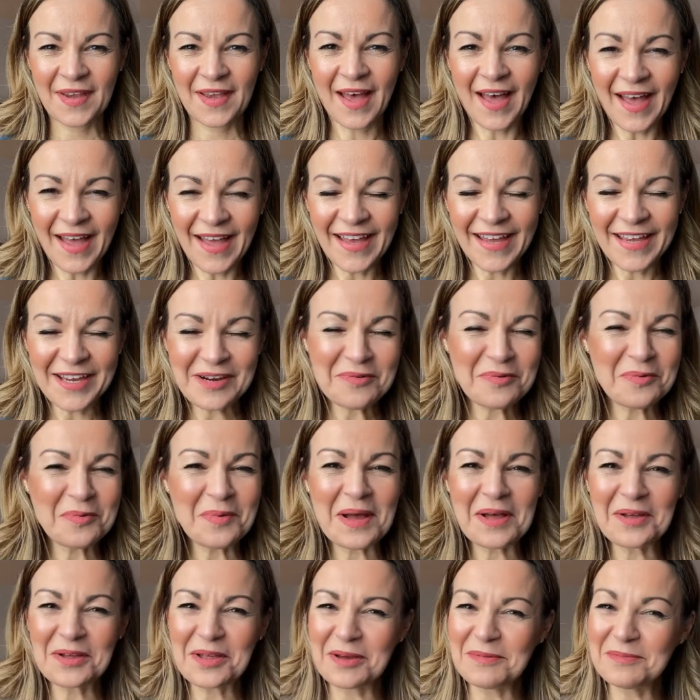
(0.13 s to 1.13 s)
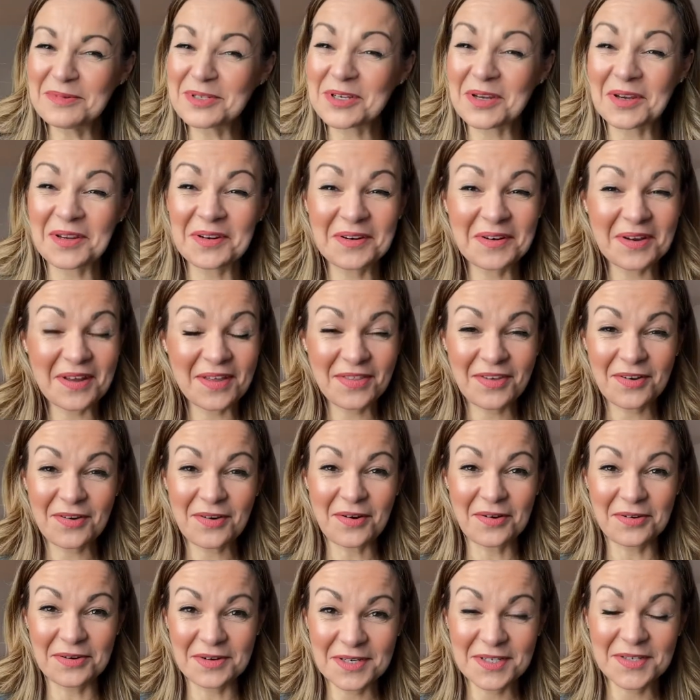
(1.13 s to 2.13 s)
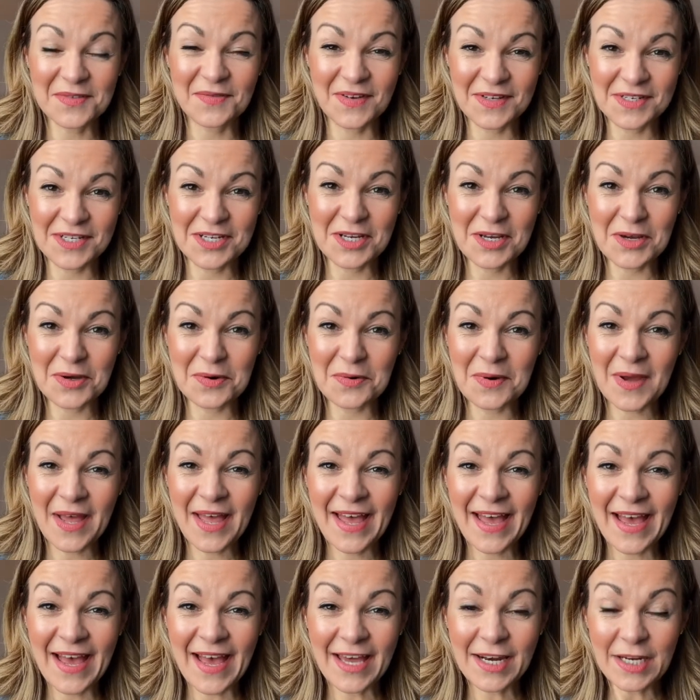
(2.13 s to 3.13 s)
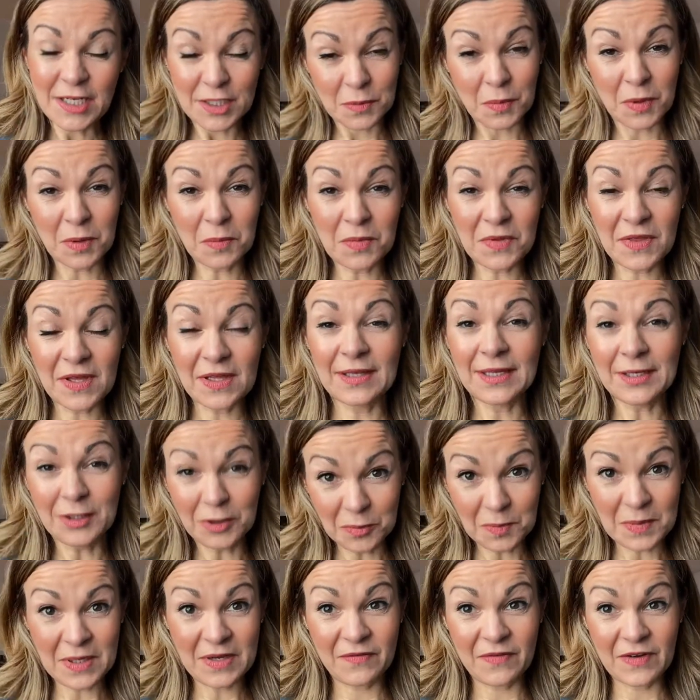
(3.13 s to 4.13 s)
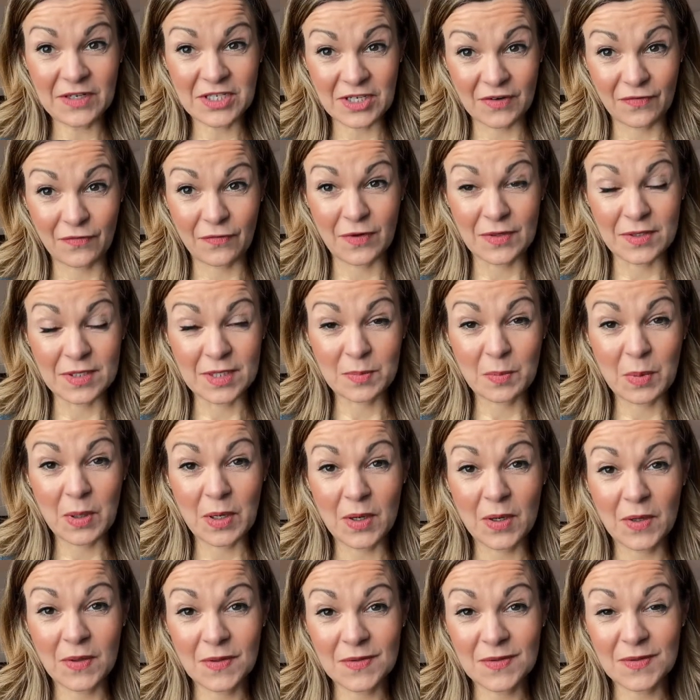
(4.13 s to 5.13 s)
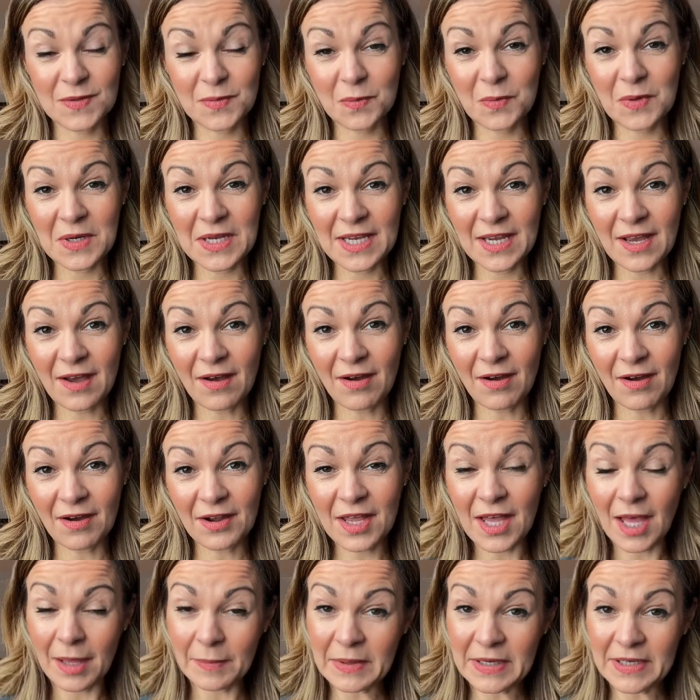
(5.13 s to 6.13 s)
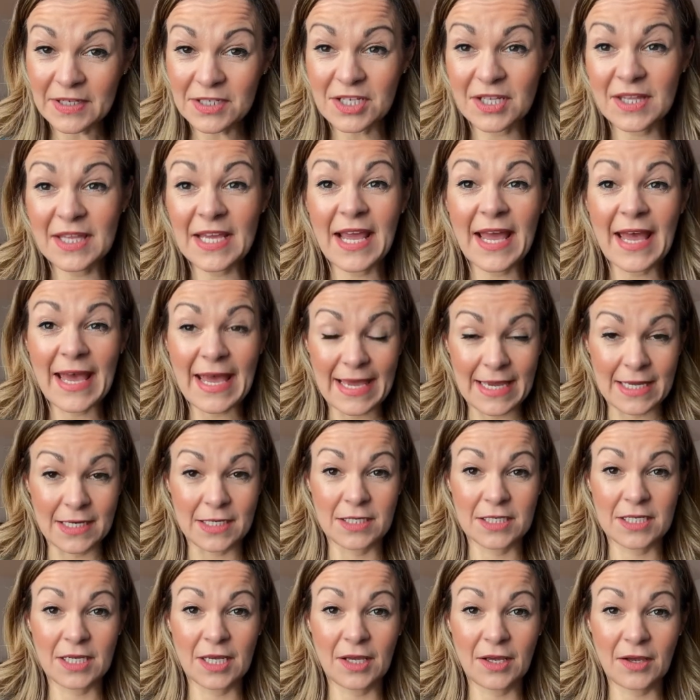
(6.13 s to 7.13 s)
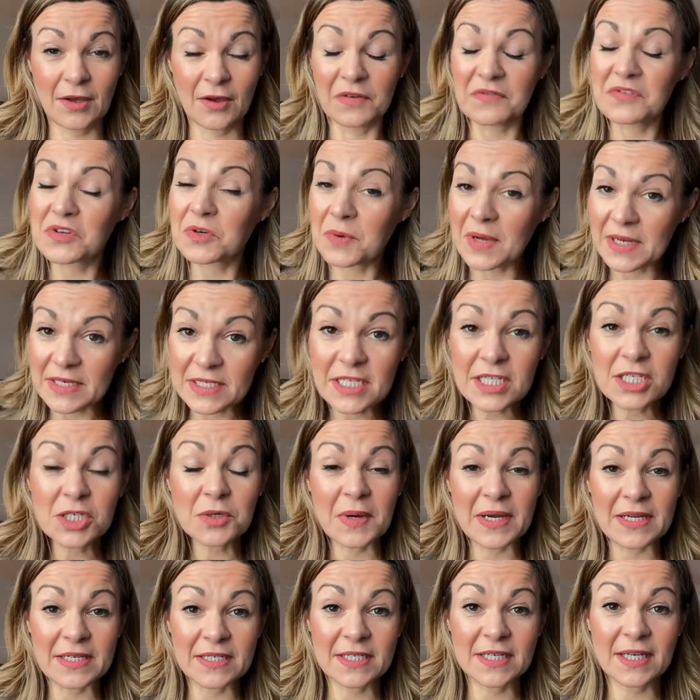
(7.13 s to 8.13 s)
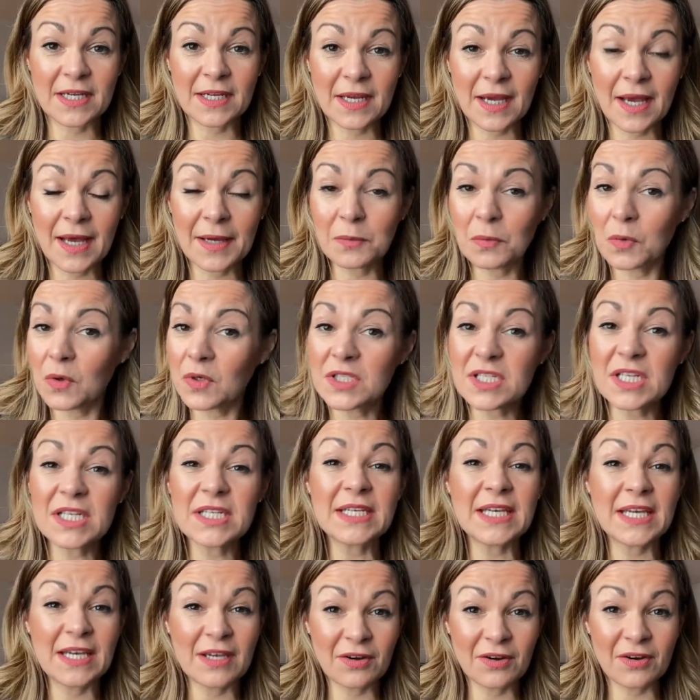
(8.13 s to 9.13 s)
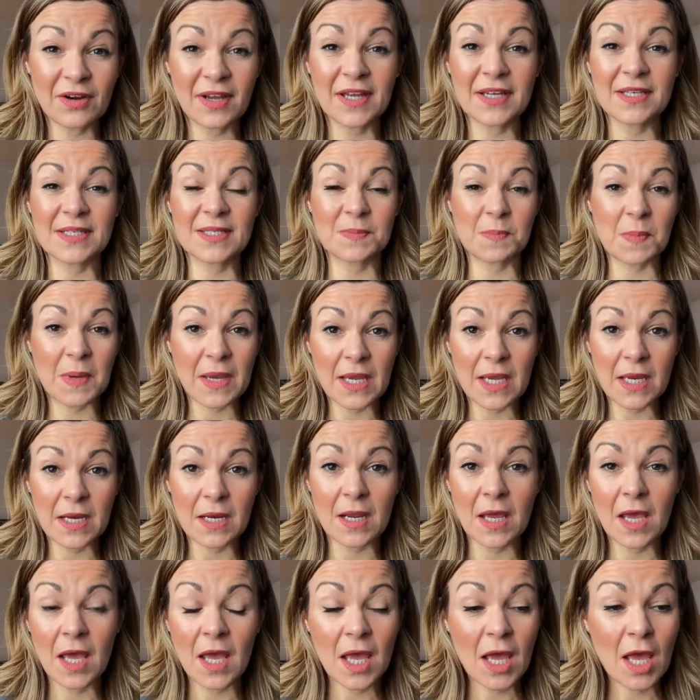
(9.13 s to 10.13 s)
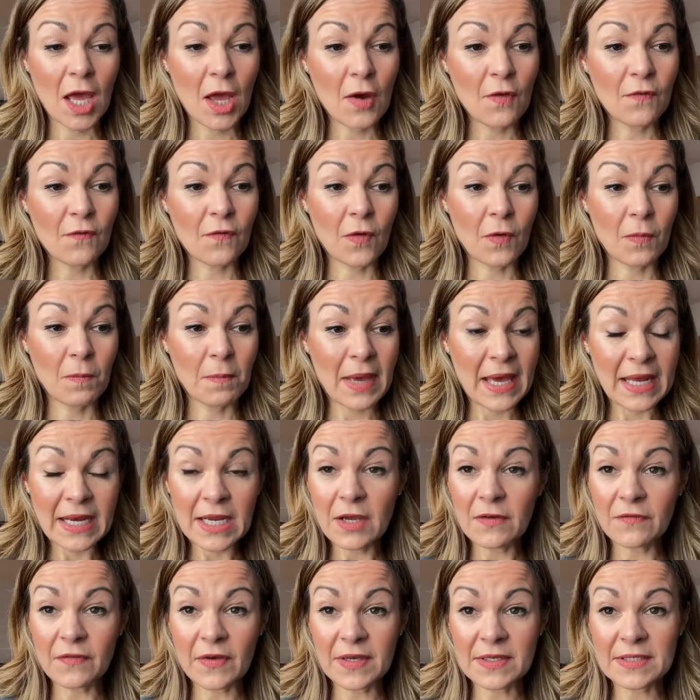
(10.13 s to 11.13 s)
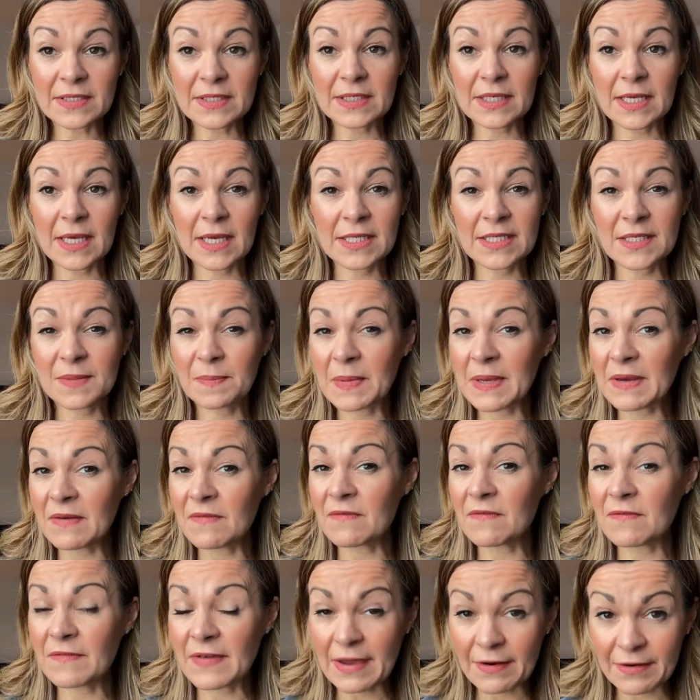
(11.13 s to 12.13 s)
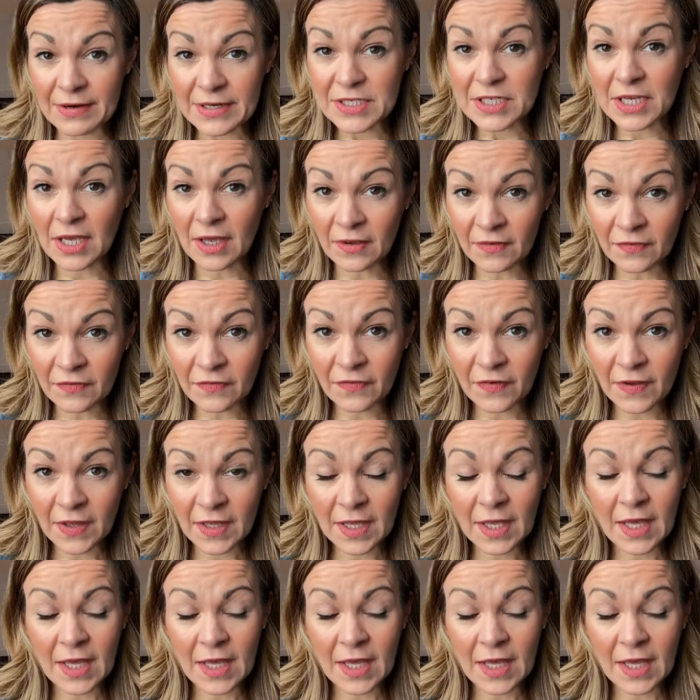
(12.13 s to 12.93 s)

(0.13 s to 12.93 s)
Hi, welcome to another honest video, and it's one with a little bit of a difference because we are coming to the end of 2020, and what a year it's been. For many of us, it's been very tough.